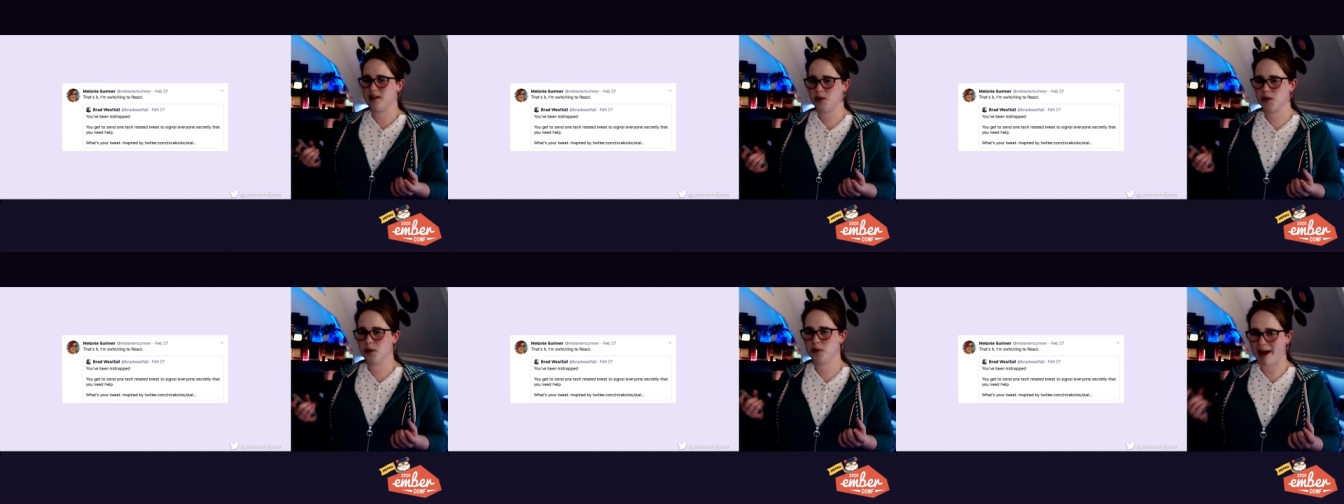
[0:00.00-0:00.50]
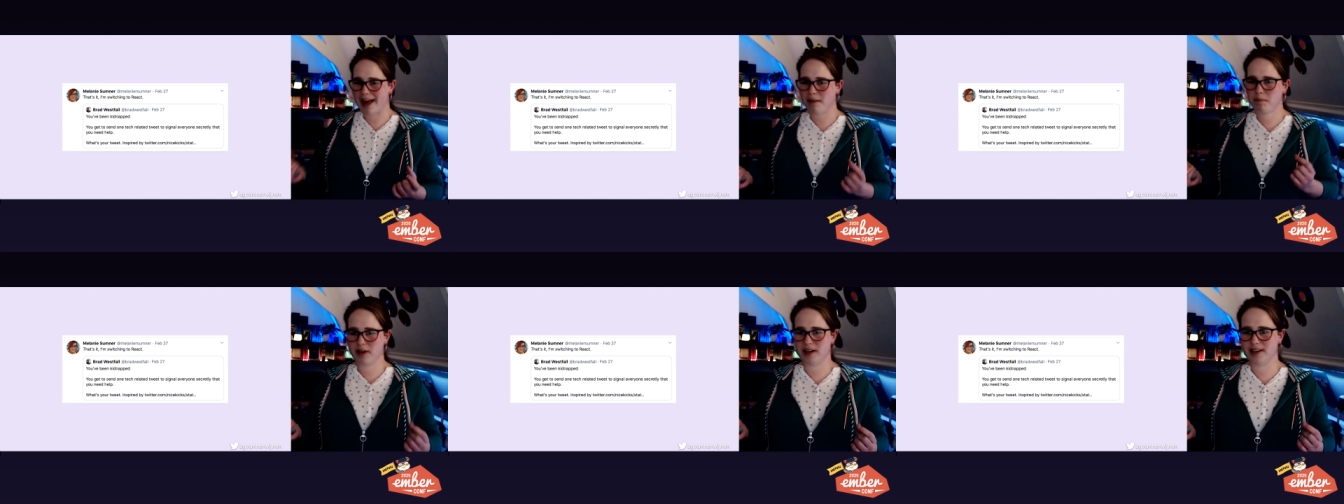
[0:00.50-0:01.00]
to
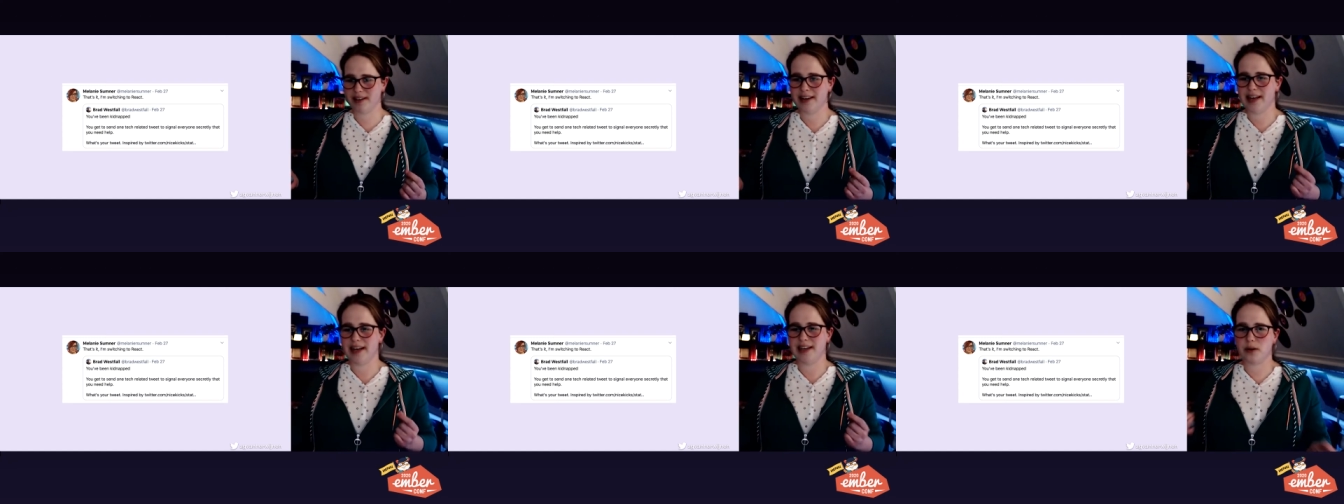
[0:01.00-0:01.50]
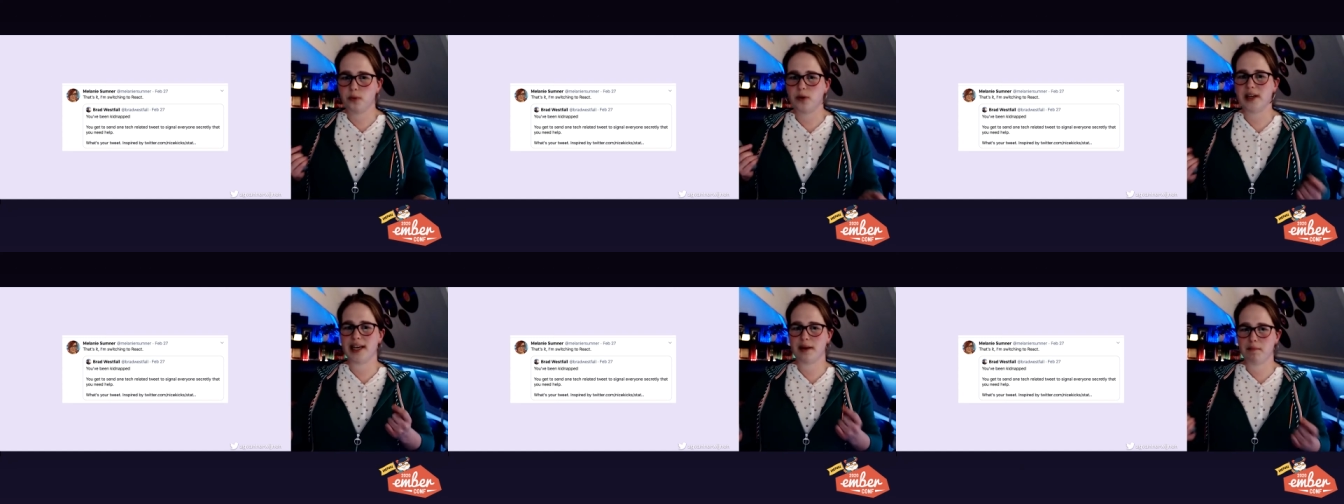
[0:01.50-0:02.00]
Ember that
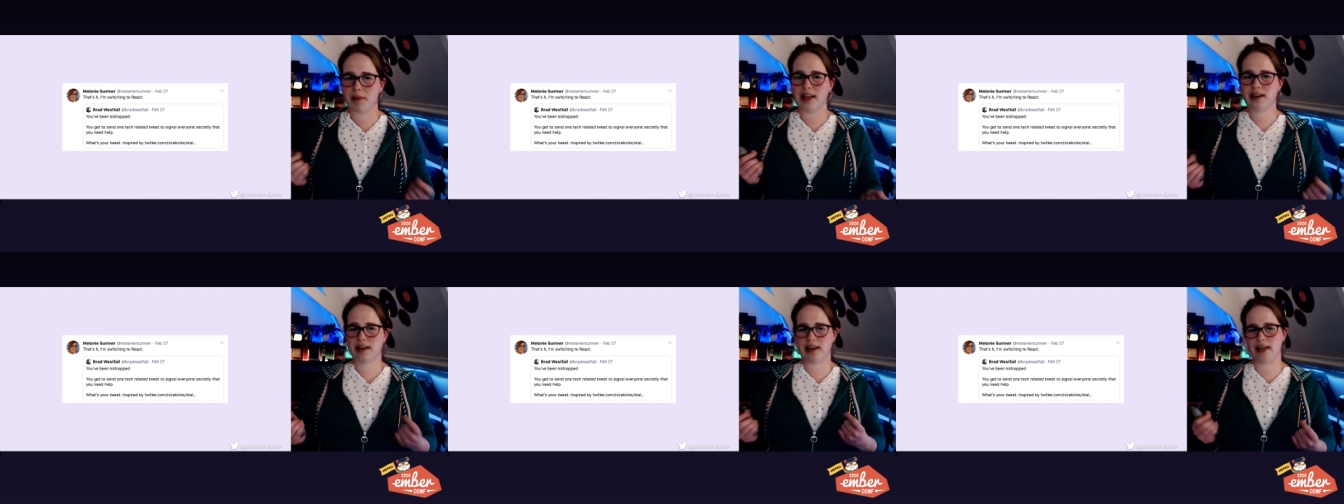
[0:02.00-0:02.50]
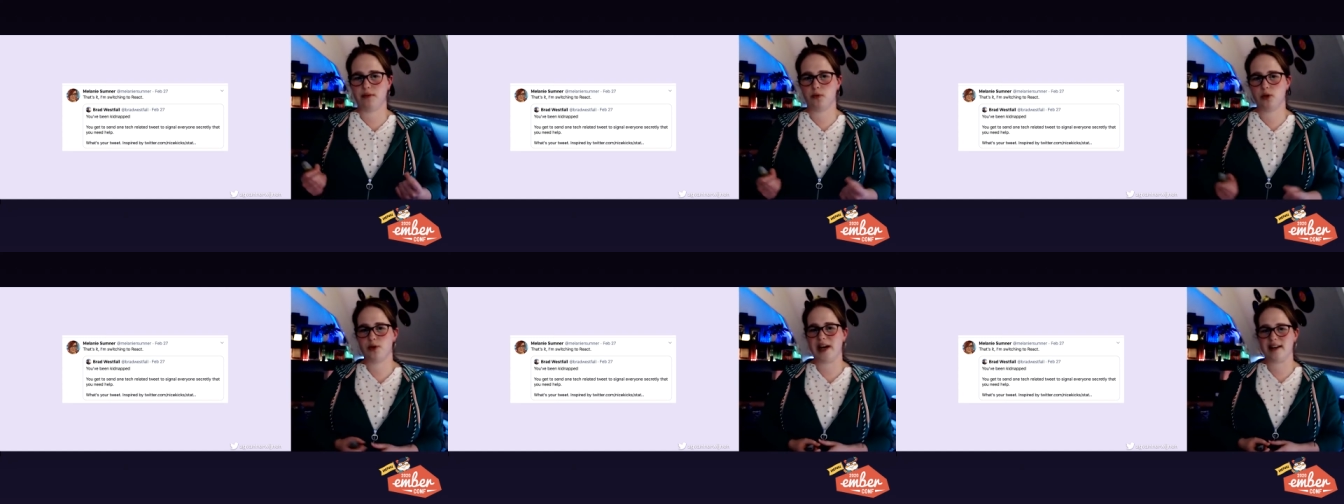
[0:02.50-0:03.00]
we immediately
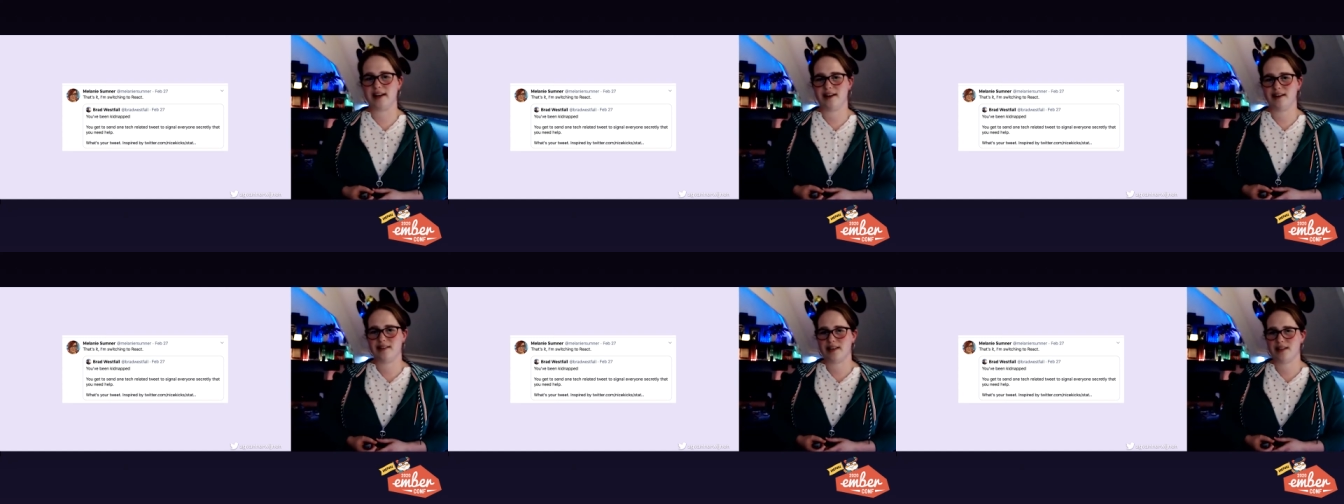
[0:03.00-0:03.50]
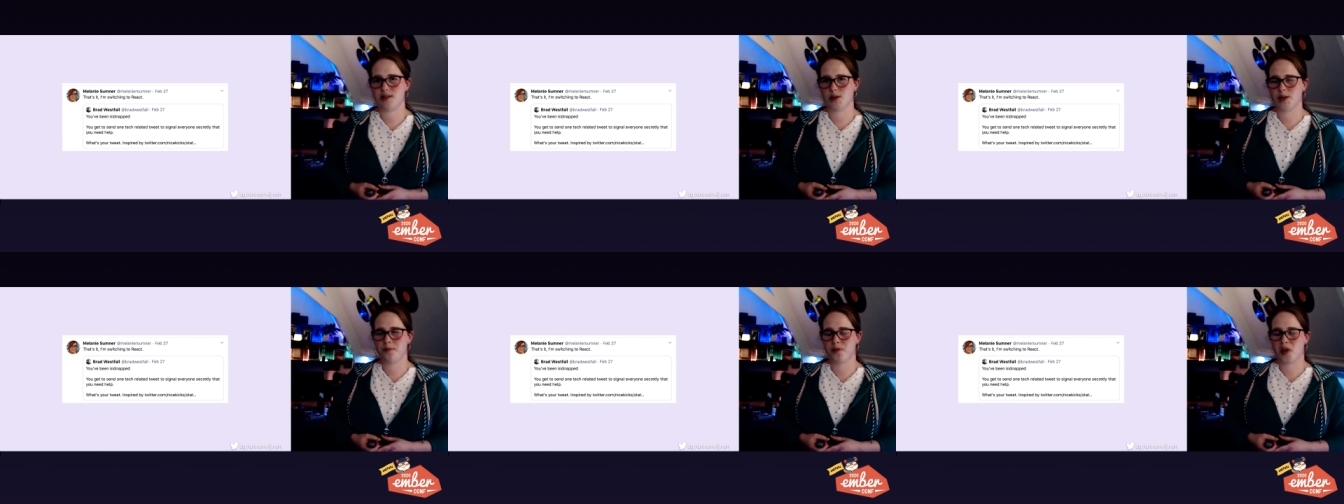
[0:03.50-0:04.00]
would recognize this.